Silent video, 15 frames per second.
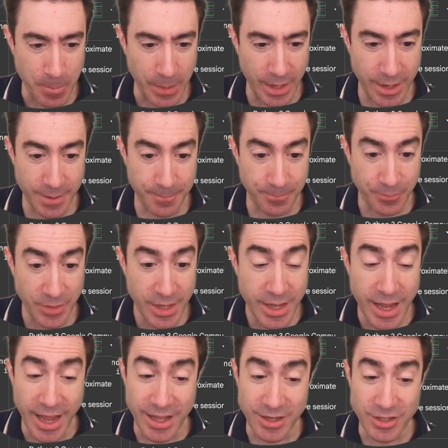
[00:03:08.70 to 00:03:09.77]

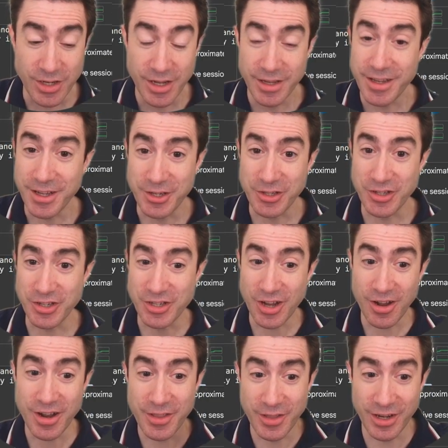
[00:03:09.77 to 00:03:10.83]
Just to
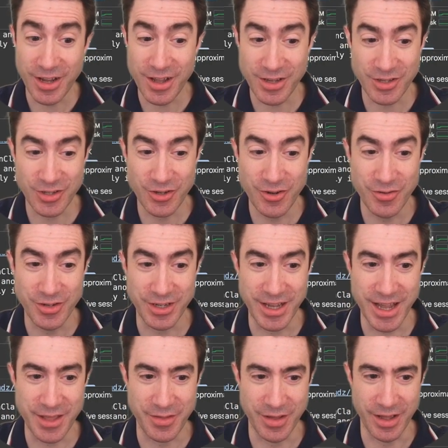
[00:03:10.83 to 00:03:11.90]
tie the last two
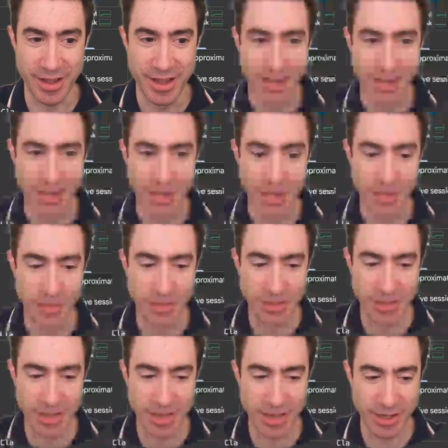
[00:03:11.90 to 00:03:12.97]
together, you might be
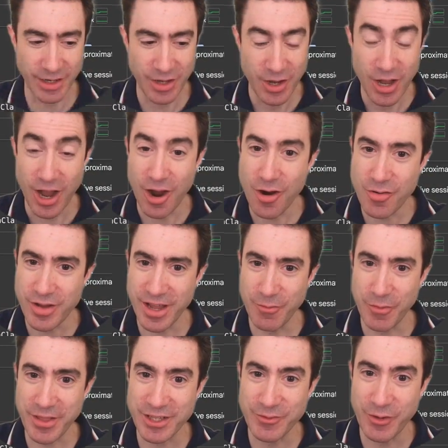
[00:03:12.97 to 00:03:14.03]
saying, okay, well,
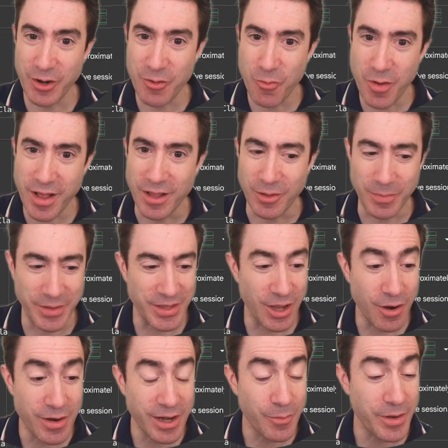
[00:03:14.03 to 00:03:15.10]
that's very well, but the
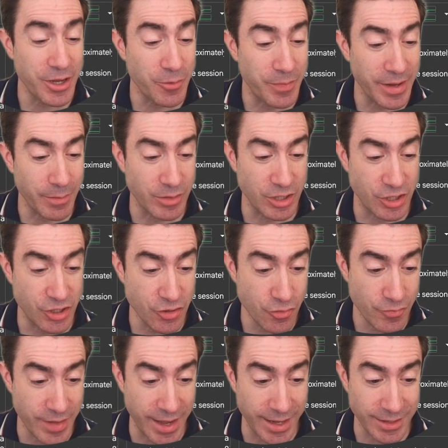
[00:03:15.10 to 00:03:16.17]
only way you'd be able to do
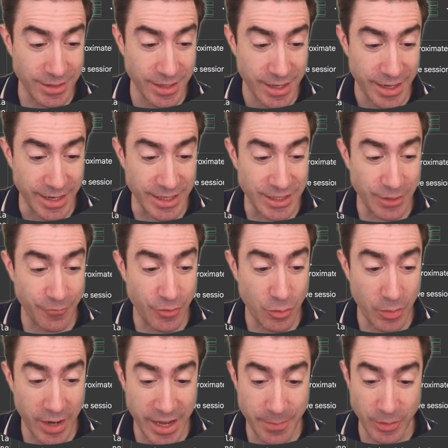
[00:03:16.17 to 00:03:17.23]
that is if you
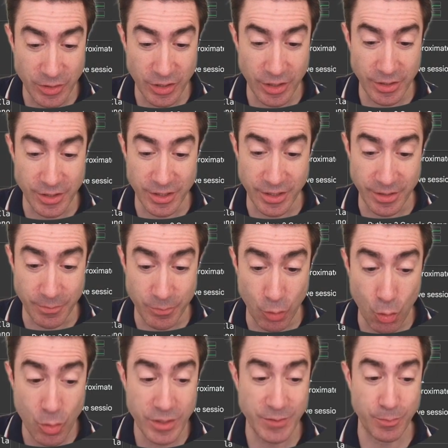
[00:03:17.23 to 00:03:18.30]
were able to
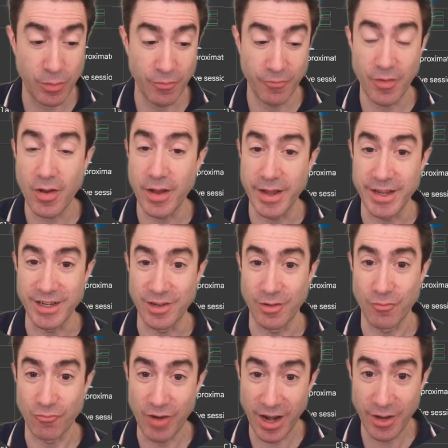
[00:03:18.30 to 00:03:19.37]
always provide
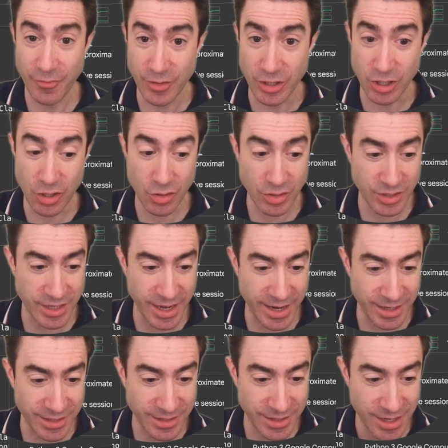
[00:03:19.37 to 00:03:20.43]
relevant
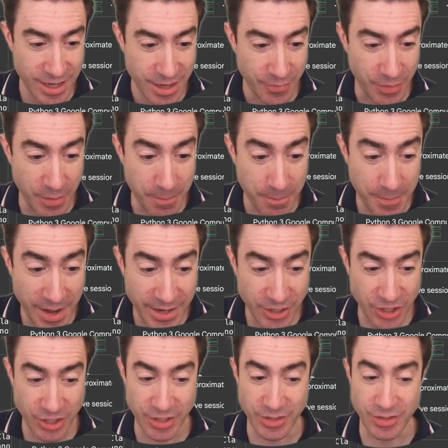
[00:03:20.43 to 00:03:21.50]
context that
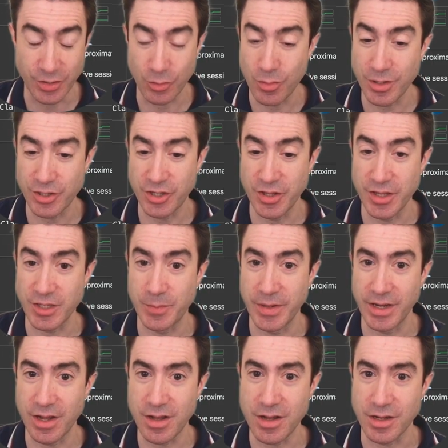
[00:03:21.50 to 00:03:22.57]
matches the question that's
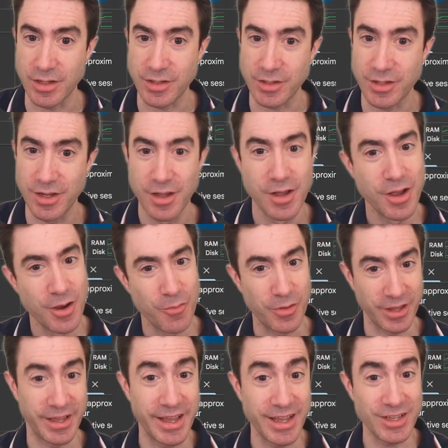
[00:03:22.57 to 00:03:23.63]
being asked. Well,
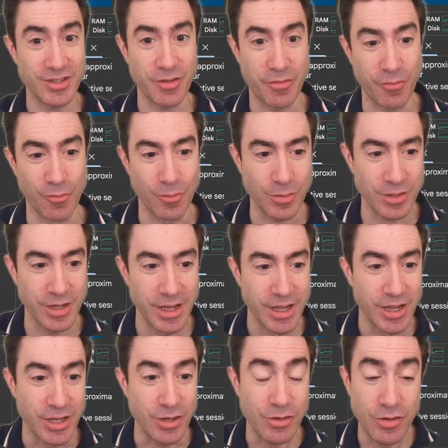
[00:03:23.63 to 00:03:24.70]
here's a thought.
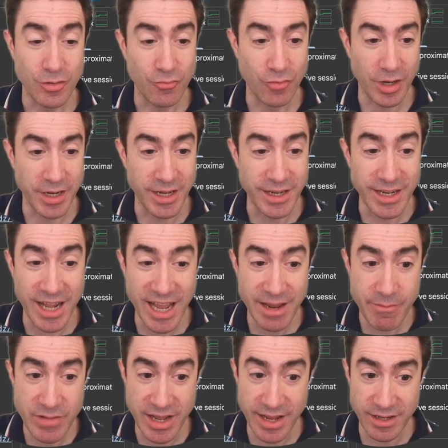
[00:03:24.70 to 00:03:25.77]
You could run a
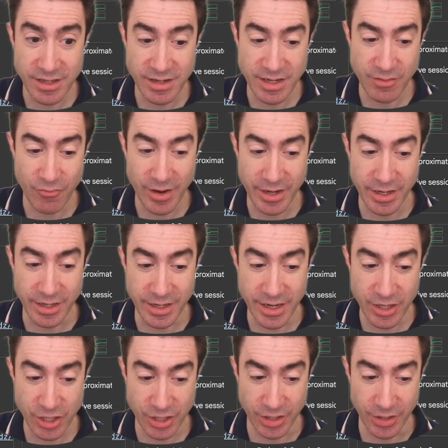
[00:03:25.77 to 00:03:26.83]
named entity
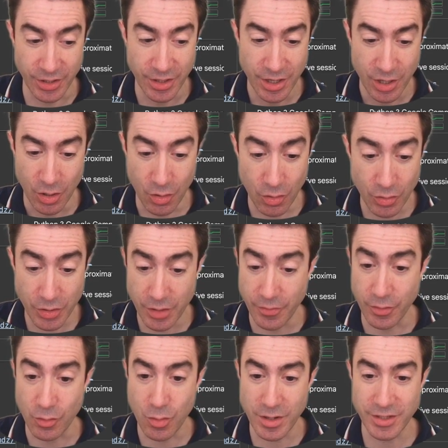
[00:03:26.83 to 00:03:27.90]
recognition on the
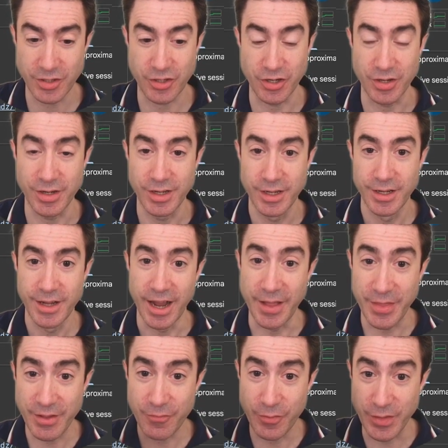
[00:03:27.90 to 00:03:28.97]
question, and
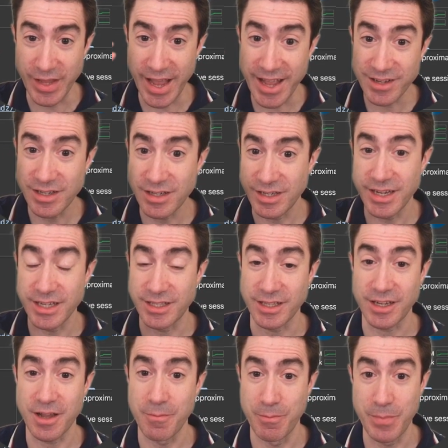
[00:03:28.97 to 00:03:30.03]
then for the entities that
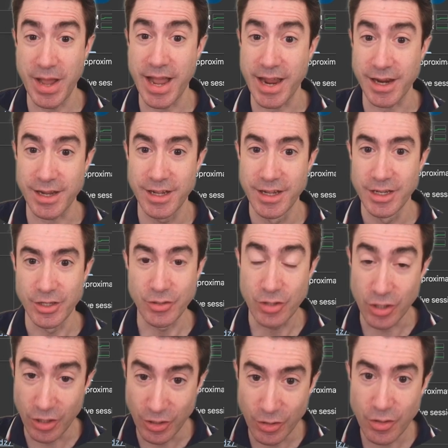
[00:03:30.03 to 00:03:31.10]
come back, you
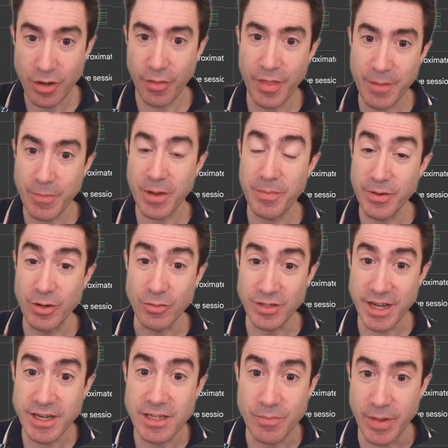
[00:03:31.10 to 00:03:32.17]
could look them up in your
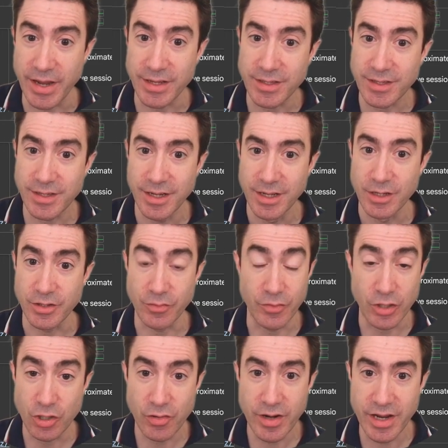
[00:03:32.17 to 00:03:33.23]
database to
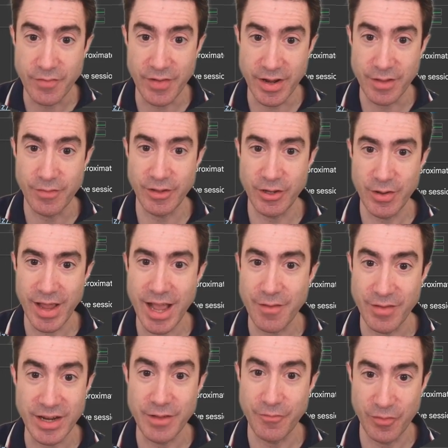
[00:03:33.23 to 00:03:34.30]
retrieve anything you have,
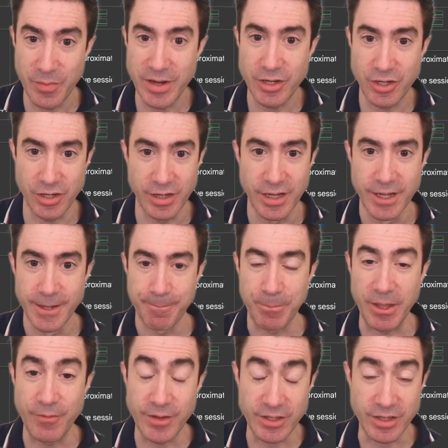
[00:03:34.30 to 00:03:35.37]
any information.
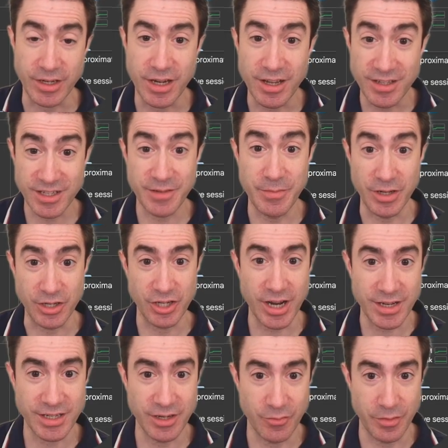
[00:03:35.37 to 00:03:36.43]
If it's a customer
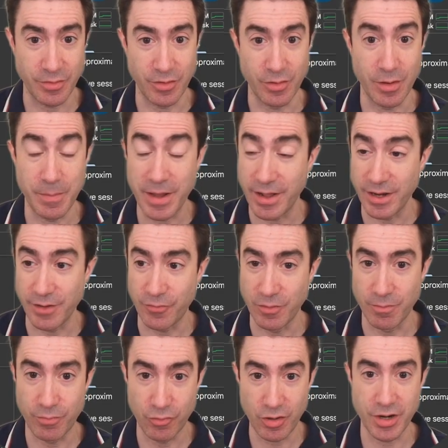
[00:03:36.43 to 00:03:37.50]
chatting with you about a
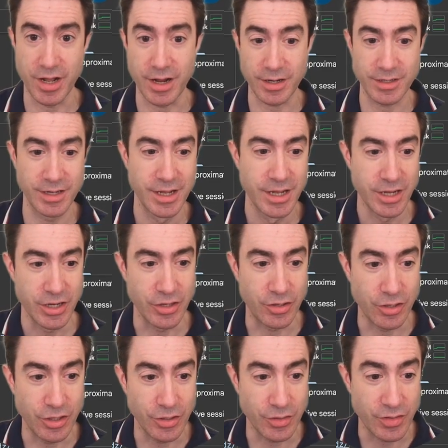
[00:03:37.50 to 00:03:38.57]
different product, you
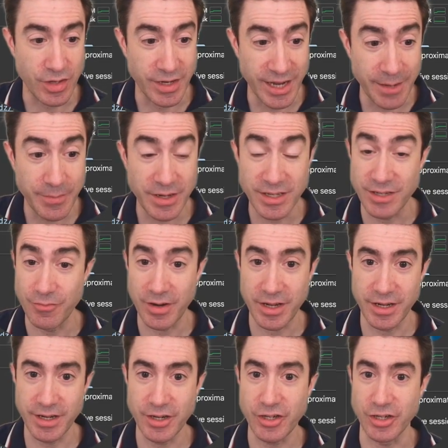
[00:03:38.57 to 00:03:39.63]
could use named entity
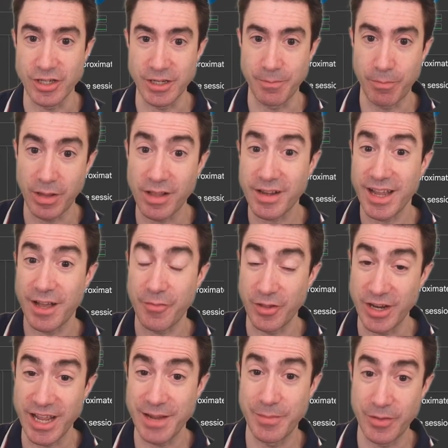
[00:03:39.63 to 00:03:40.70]
recognition to pluck out the
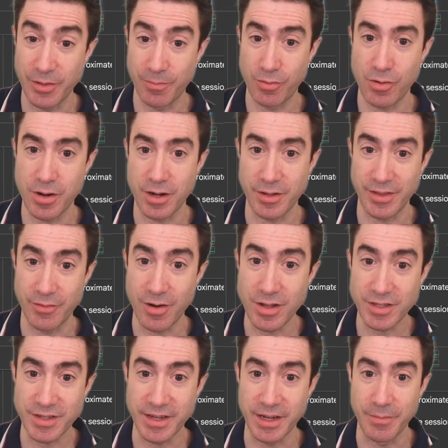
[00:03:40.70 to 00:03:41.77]
name of the product they're
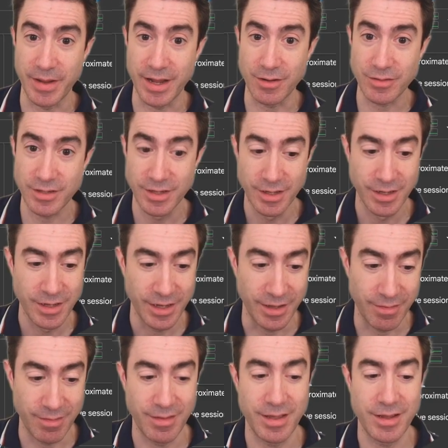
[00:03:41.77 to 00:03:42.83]
asking about.
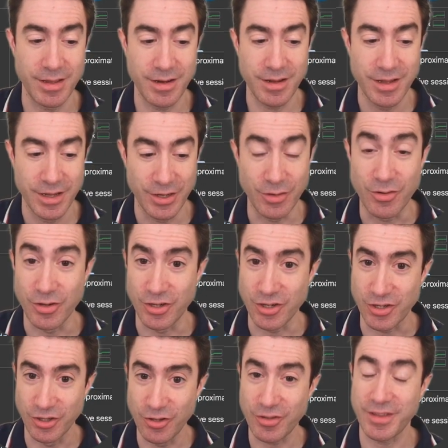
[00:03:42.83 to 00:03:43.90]
And then you could
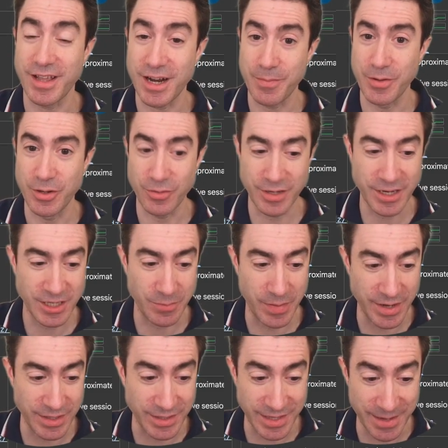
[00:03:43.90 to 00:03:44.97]
just look that up in your
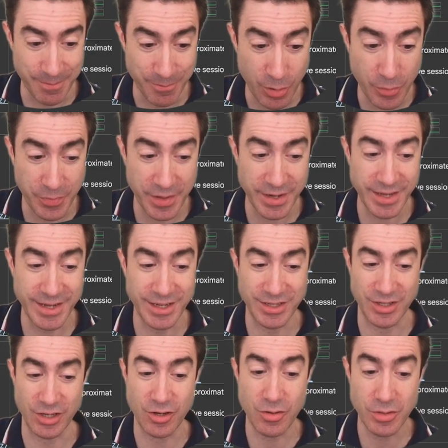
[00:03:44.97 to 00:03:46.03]
database and put that in as
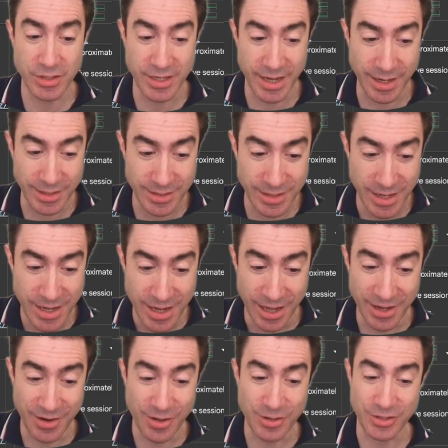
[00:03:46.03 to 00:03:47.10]
the context
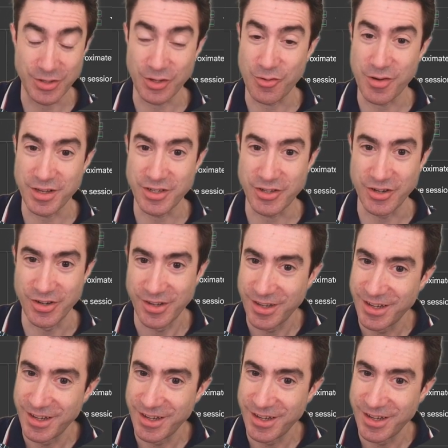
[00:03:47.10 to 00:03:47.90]
and ask the question.